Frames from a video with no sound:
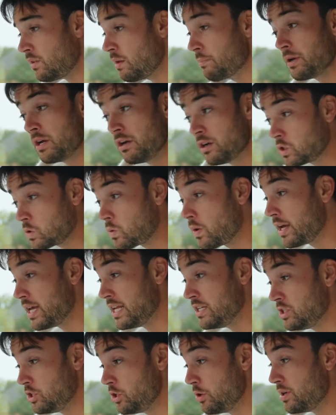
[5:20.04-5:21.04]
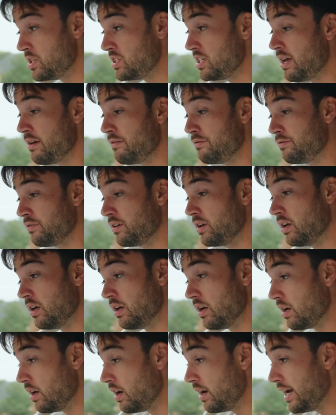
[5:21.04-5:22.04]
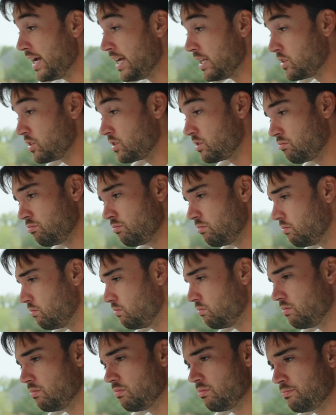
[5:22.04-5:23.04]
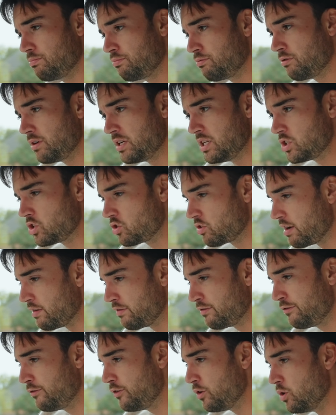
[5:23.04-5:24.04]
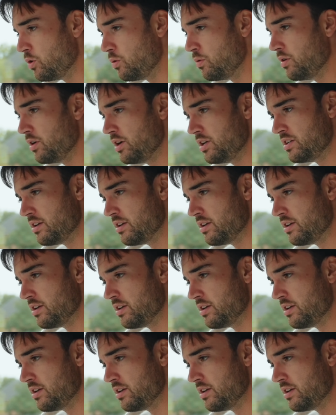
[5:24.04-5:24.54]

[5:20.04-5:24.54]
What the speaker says: but it looks quite intuitive. It's pretty straightforward,